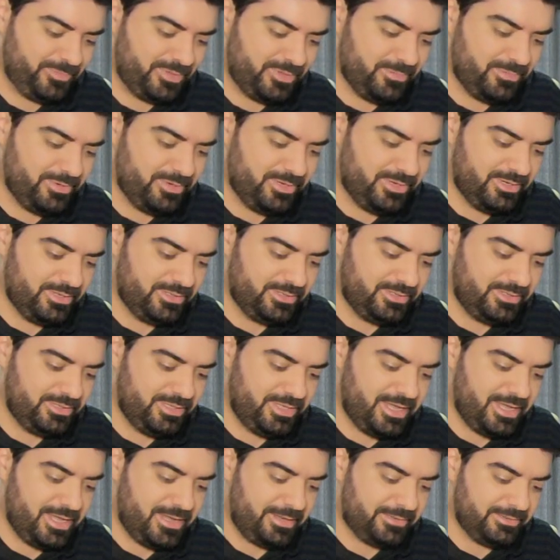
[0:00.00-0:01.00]
But
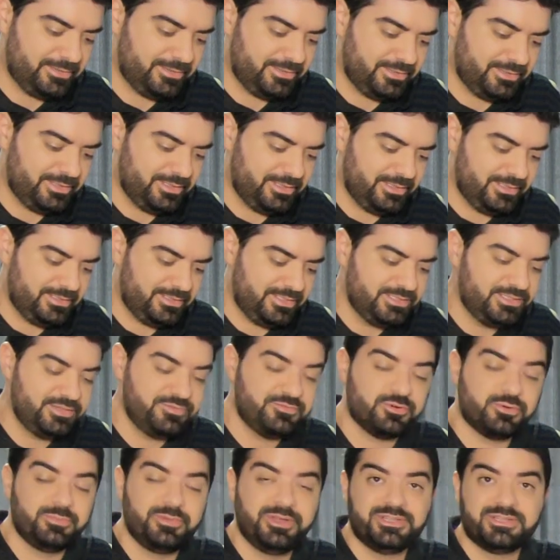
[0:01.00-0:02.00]
yeah, this
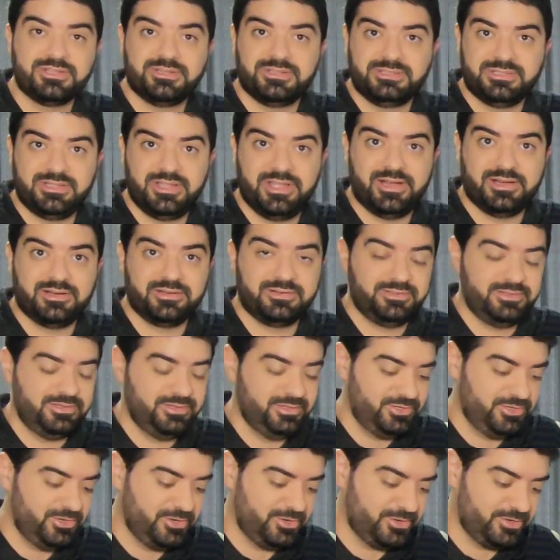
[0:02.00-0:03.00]
information is there
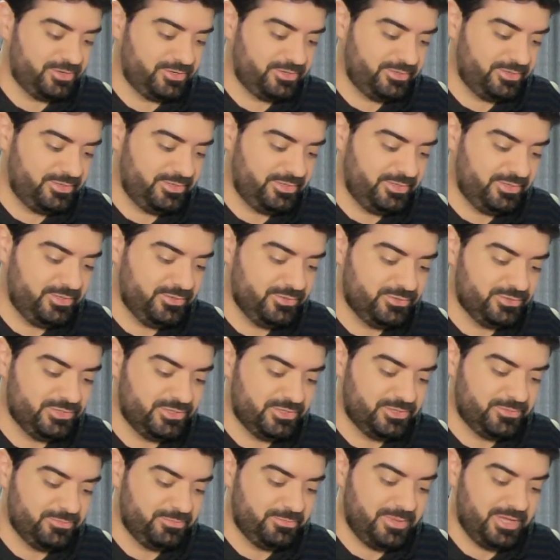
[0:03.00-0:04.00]
in your
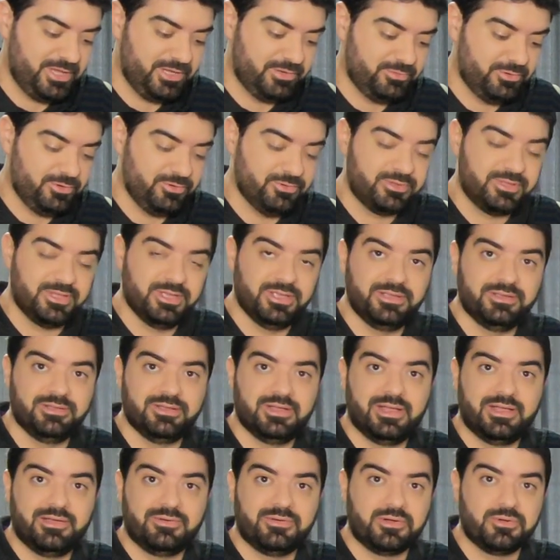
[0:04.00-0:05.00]
user manual,
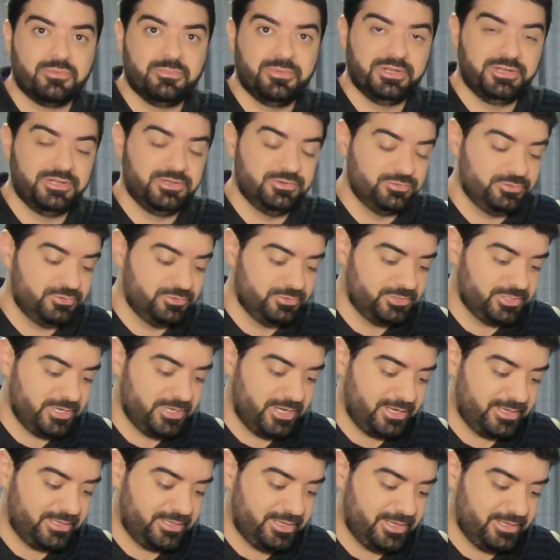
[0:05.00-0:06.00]
okay? I recommend you to
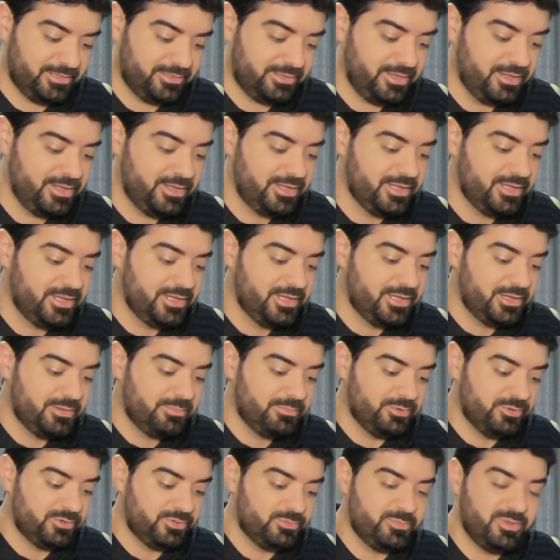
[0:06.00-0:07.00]
check that.
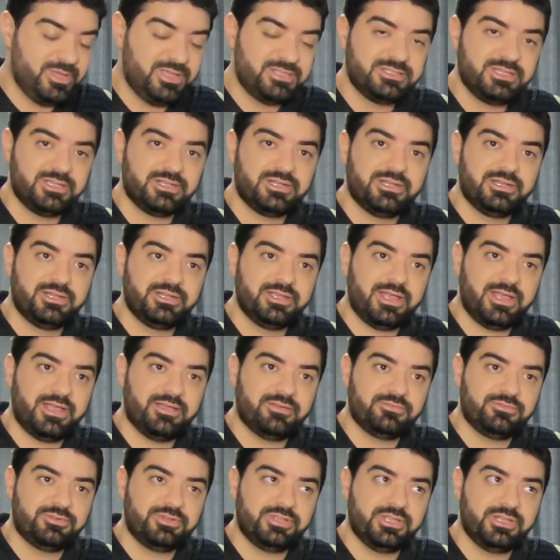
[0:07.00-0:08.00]
But basically,
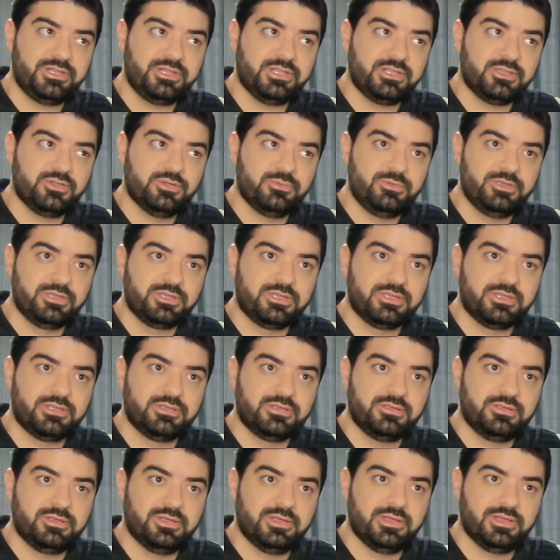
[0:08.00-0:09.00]
every
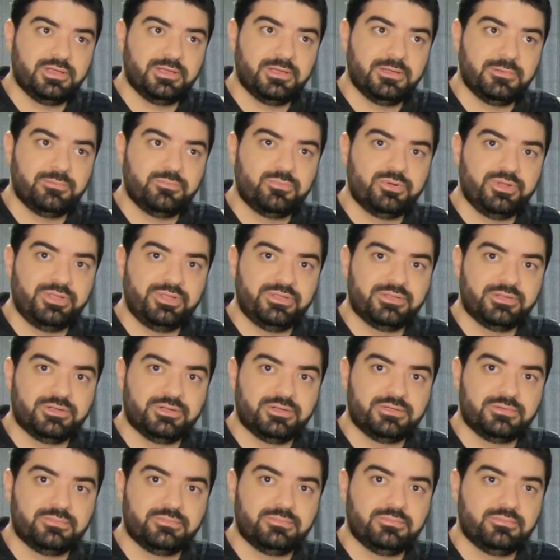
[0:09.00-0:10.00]
Anycubic
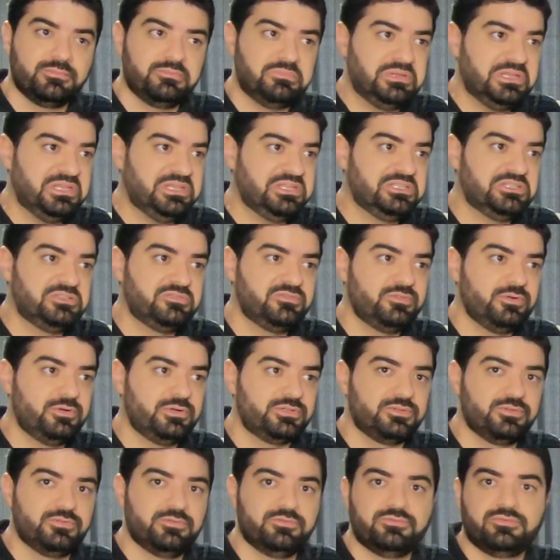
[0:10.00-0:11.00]
printer, be it
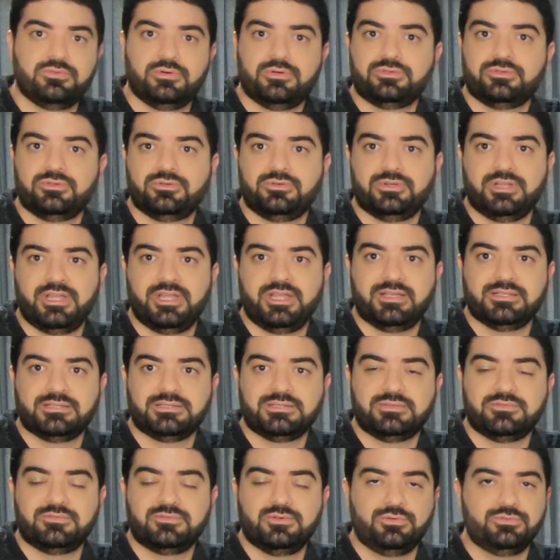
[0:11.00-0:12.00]
Photon, Photon
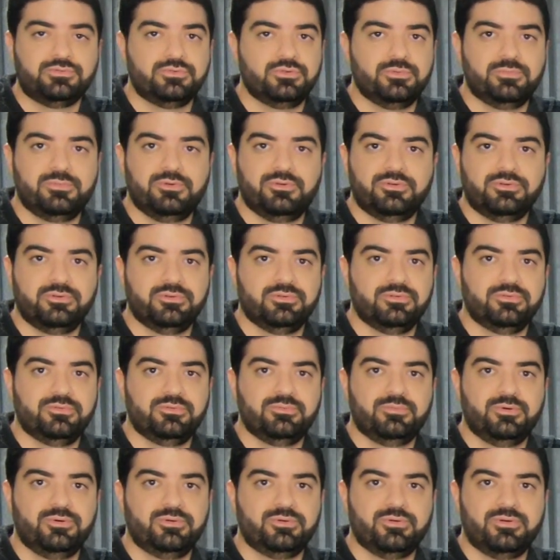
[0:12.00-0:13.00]
S, Photon
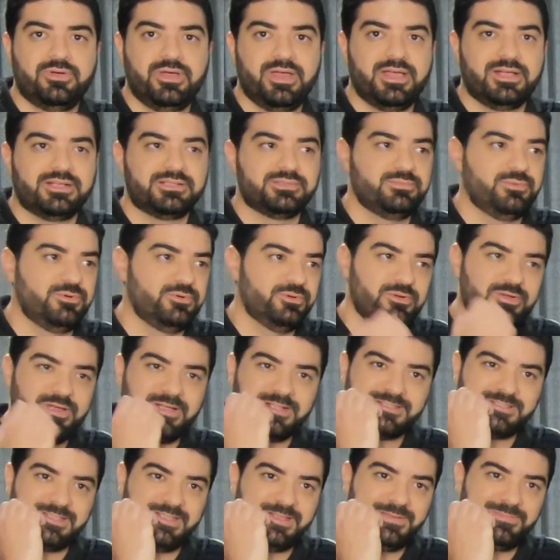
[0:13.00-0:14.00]
Mono, Mono X, Mono
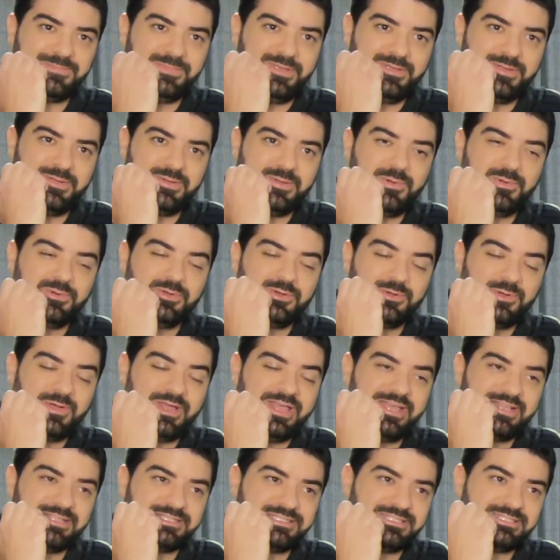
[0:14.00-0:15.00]

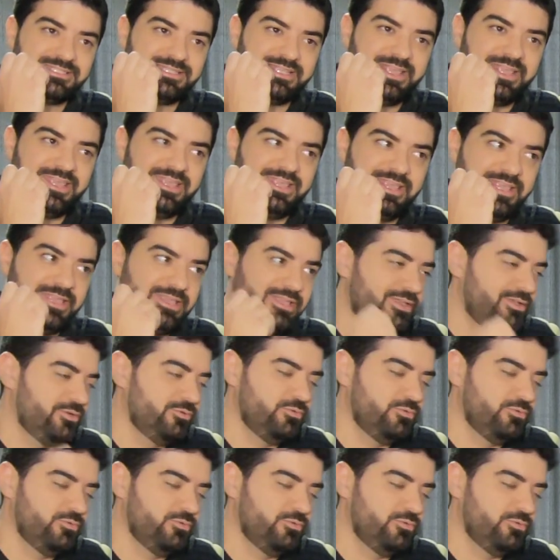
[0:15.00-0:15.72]
SE,